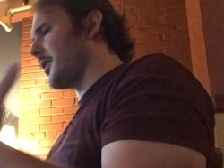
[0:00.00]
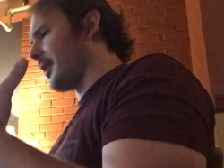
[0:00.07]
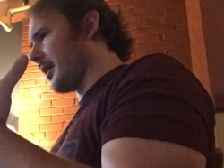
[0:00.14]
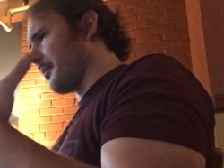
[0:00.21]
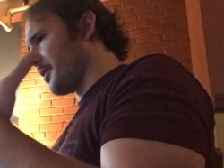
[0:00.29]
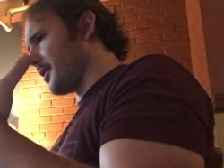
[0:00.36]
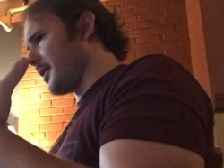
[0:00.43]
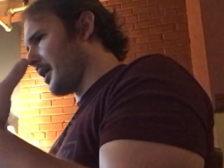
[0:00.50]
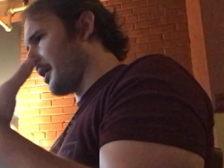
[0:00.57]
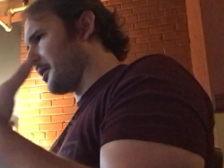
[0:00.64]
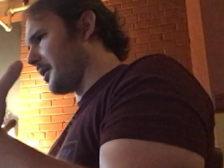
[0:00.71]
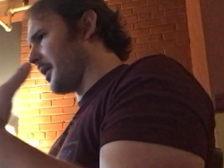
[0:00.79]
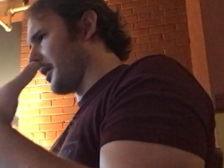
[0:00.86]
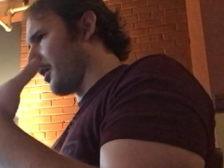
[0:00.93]
with like a
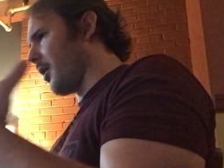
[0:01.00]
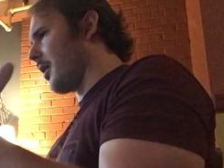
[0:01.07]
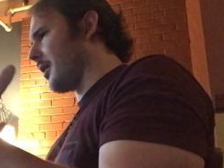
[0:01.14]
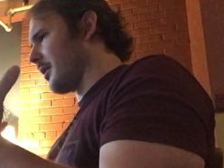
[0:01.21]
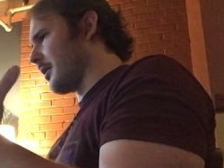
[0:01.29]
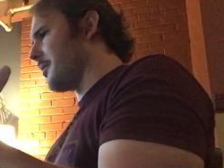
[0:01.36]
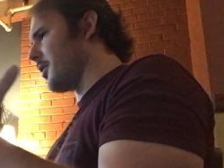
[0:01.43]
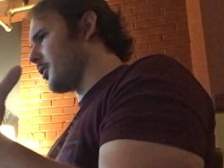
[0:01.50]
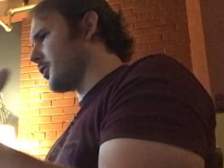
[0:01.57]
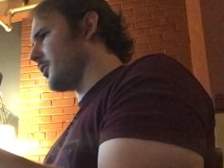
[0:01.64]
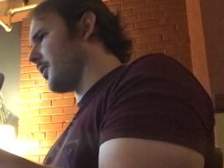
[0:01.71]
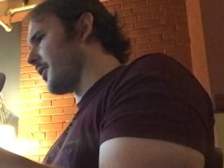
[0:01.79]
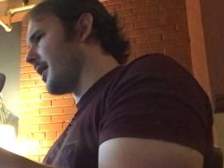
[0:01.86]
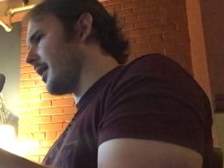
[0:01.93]
particularly hard
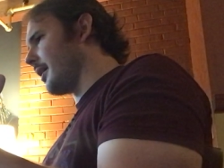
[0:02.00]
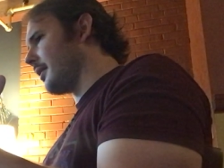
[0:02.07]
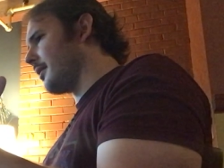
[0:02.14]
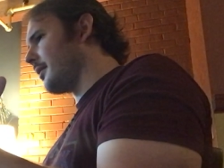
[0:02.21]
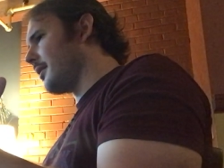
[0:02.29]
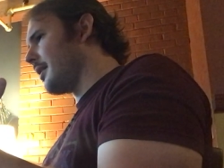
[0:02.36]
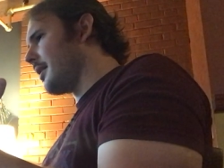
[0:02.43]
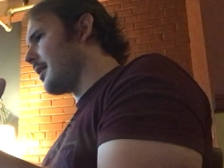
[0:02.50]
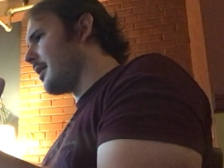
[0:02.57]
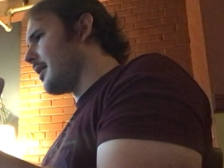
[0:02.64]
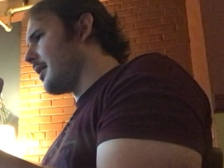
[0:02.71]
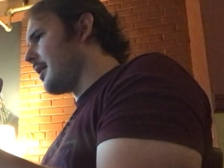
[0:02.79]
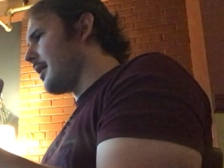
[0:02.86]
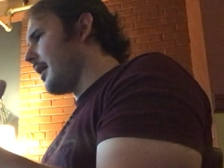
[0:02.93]
emotional thing
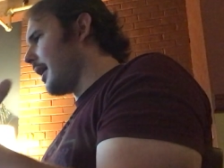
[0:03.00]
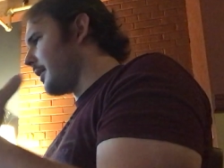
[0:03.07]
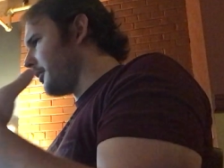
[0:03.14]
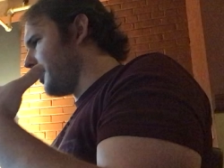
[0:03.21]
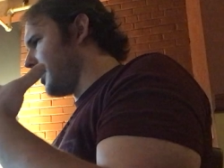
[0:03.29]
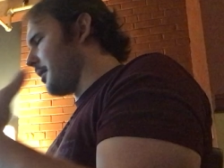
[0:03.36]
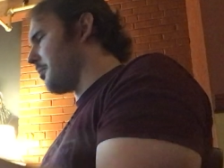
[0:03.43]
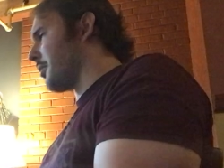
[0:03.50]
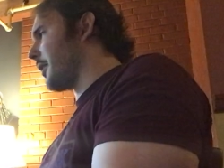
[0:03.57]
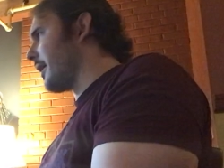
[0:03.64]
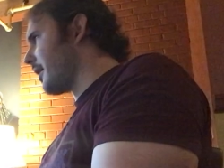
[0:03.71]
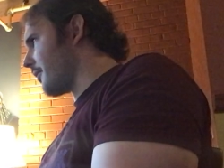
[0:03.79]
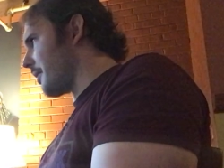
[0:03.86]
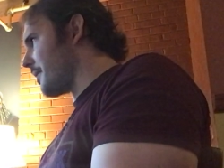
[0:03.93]
and you need a
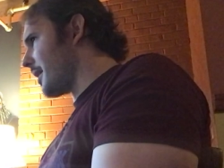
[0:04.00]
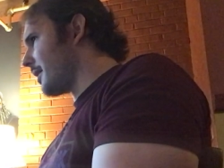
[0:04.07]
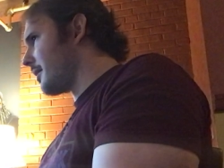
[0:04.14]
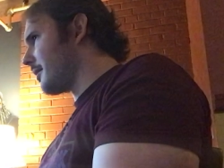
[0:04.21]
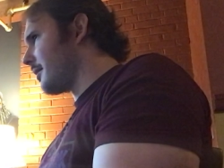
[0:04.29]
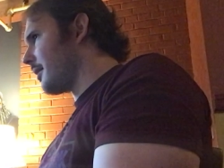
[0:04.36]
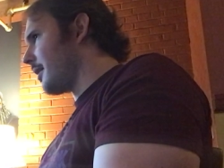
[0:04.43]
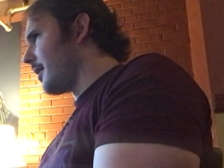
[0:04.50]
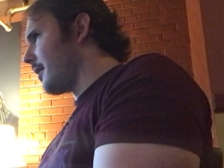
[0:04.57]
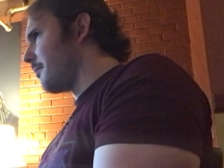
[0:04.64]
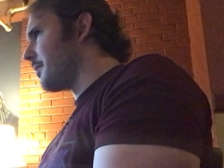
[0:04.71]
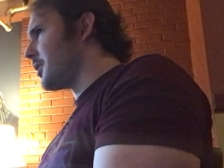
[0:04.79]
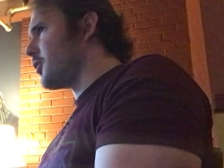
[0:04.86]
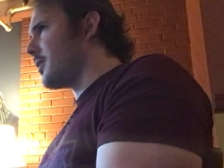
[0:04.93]
break from it,
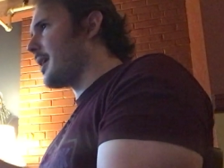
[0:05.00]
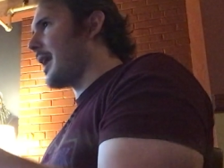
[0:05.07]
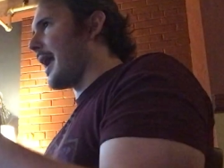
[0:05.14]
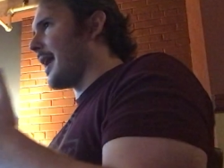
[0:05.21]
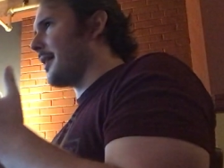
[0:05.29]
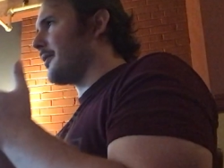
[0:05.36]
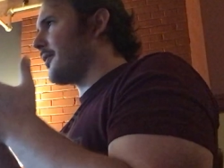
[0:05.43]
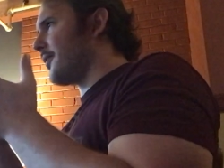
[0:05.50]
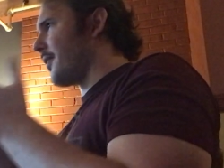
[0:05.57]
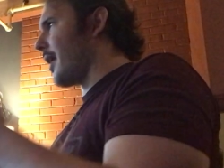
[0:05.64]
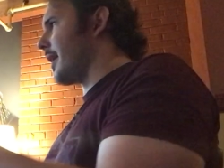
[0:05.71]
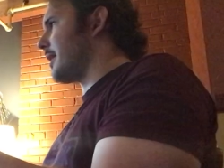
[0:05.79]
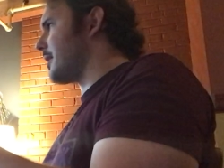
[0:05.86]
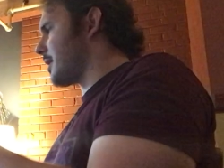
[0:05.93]
but you can't
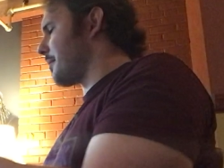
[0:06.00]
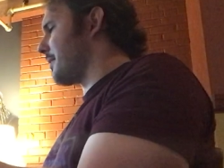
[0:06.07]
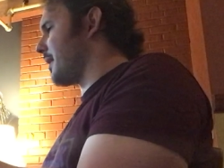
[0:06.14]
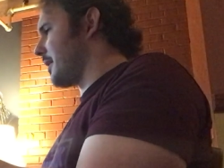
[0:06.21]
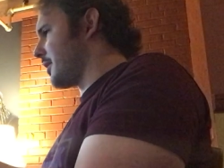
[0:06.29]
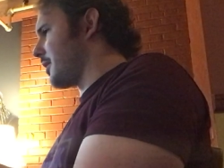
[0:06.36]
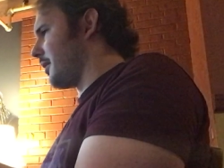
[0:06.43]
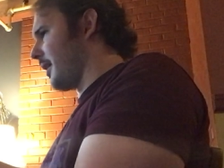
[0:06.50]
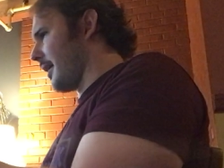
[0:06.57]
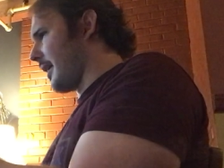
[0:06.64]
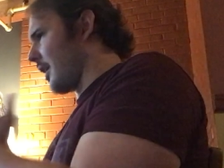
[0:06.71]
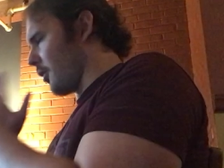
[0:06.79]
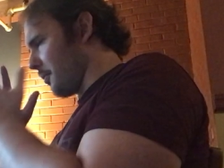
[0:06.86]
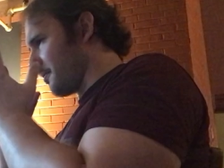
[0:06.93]
find something to
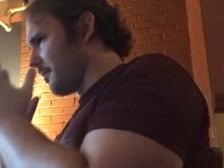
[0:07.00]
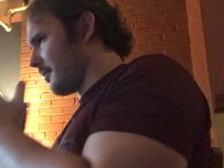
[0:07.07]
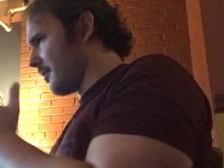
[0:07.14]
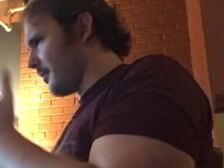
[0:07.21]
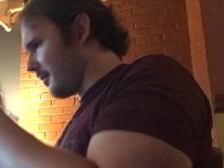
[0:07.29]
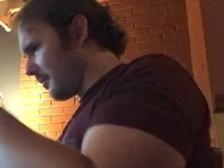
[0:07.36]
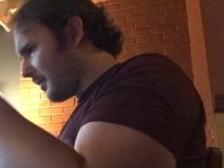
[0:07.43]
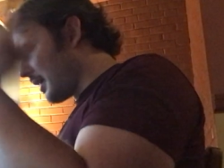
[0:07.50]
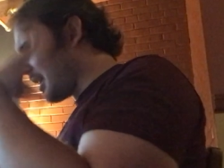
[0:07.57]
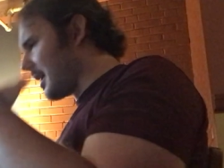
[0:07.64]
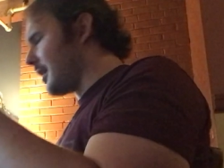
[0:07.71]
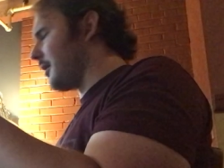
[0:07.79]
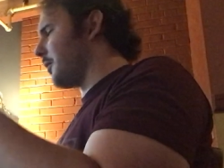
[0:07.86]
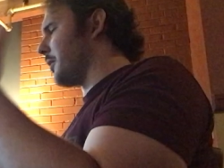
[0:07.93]
like help
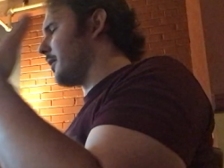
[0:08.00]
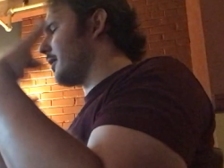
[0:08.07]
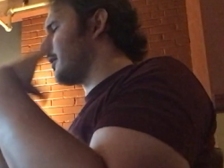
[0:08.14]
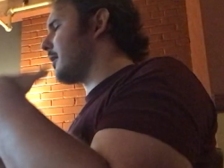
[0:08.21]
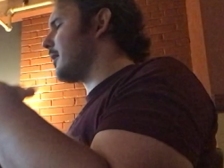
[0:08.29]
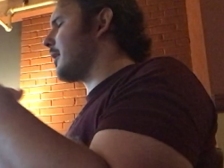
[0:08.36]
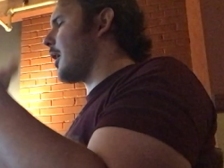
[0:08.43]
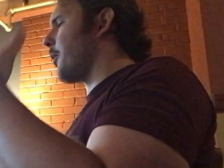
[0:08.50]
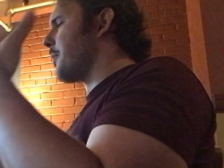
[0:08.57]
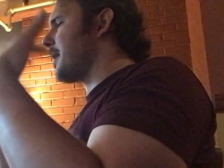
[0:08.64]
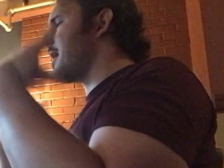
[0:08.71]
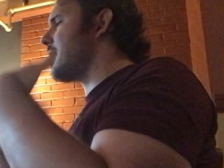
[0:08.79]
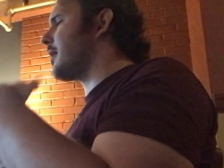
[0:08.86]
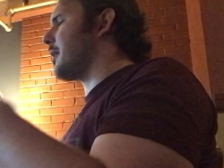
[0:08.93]
heal,
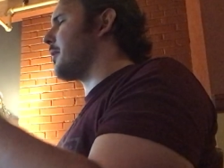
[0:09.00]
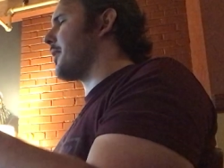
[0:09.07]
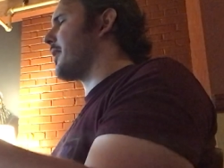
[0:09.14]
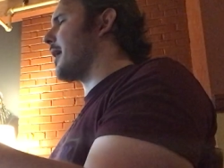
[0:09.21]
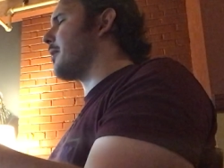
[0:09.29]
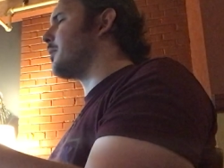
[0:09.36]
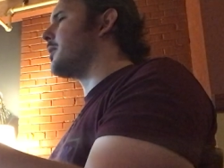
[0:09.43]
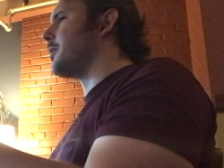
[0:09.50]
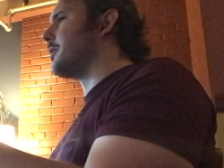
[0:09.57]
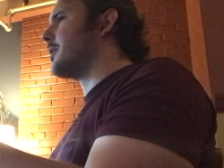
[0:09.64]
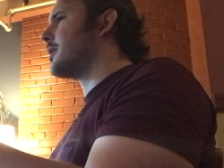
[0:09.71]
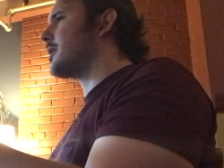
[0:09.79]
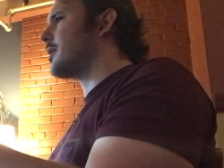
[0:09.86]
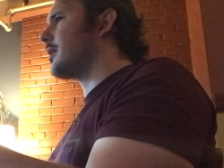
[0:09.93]
help healing with that
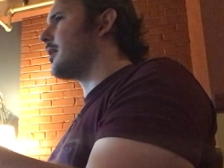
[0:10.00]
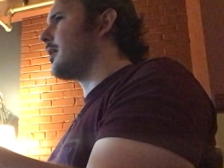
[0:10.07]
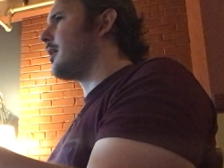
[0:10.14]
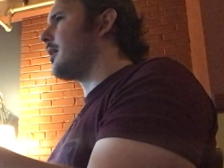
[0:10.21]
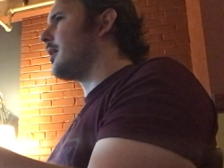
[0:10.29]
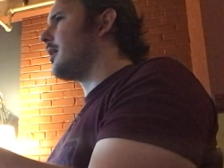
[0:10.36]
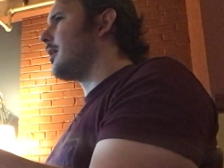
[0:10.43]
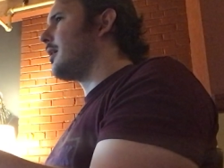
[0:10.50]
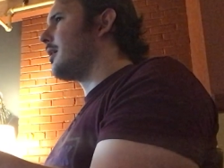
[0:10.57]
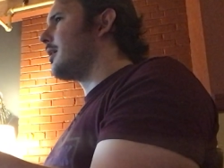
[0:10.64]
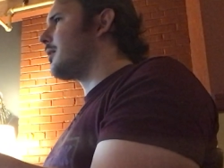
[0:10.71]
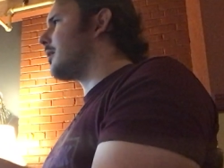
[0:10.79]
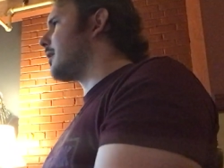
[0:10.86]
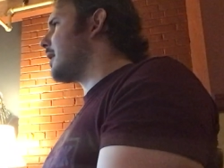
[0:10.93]
wound.
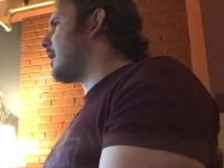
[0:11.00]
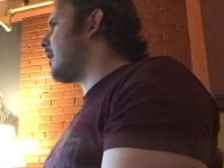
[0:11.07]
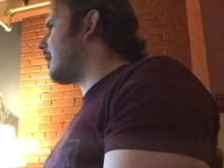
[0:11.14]
Well, yeah,